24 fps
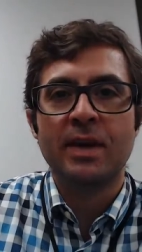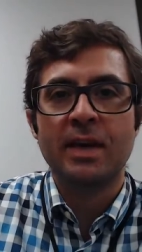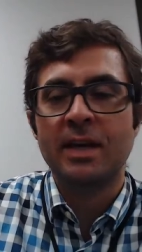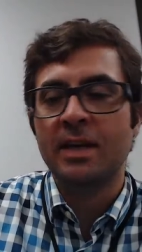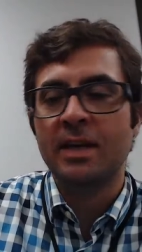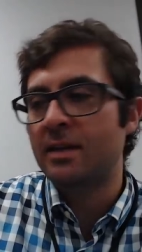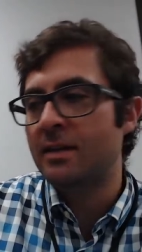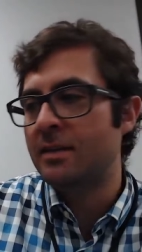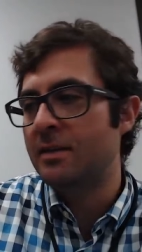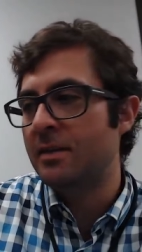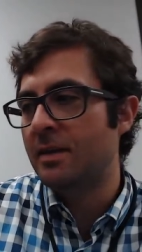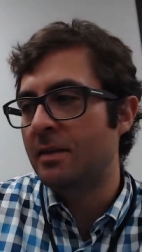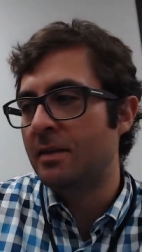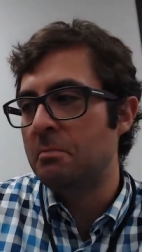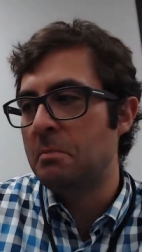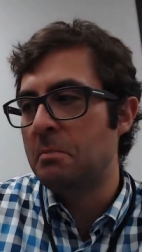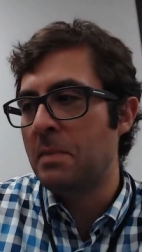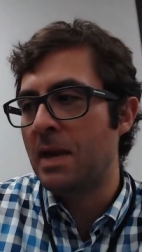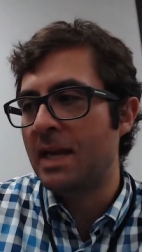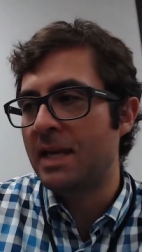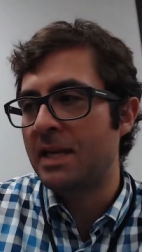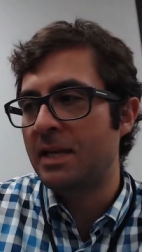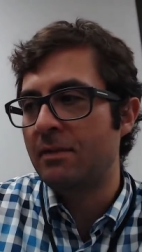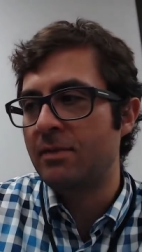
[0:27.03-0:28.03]
and
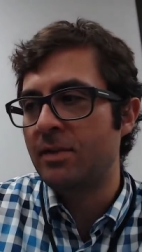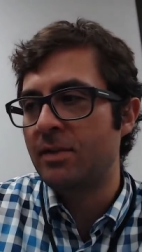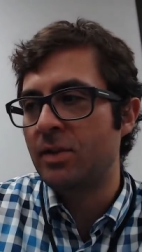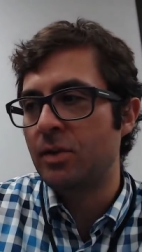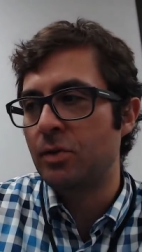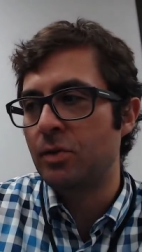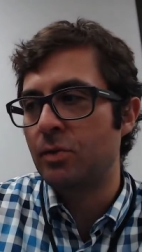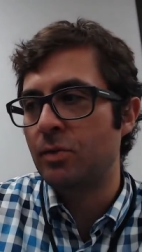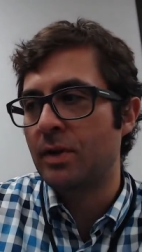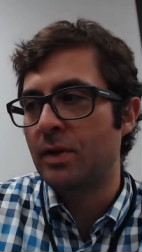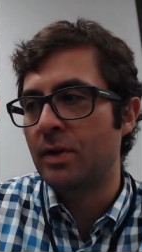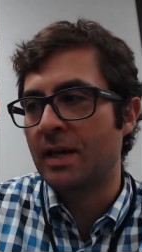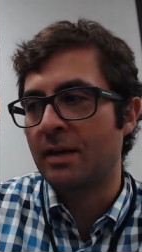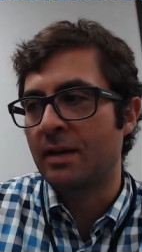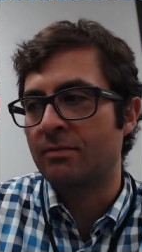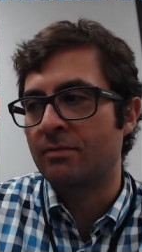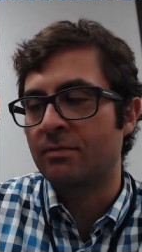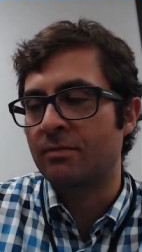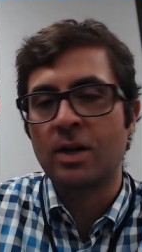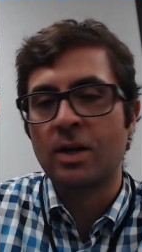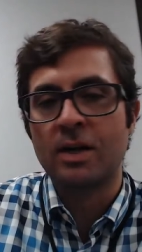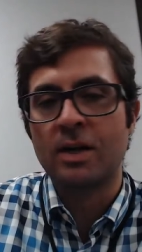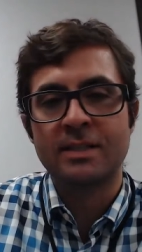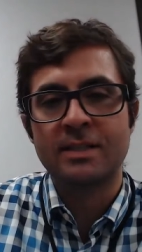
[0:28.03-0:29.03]
many of you have
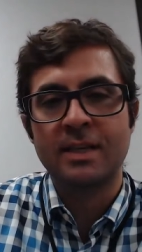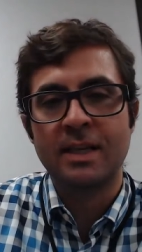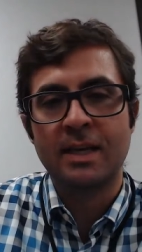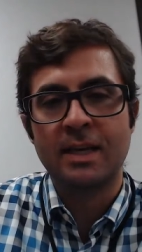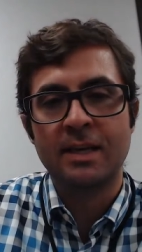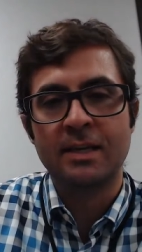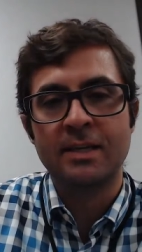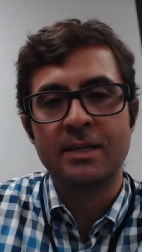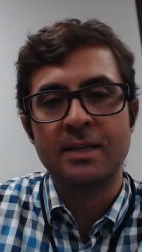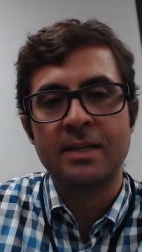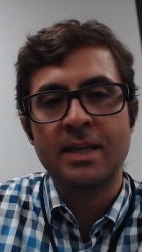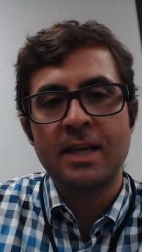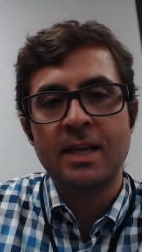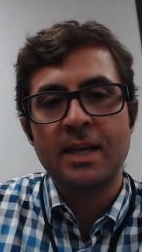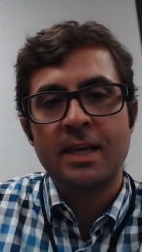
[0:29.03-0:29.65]
logged in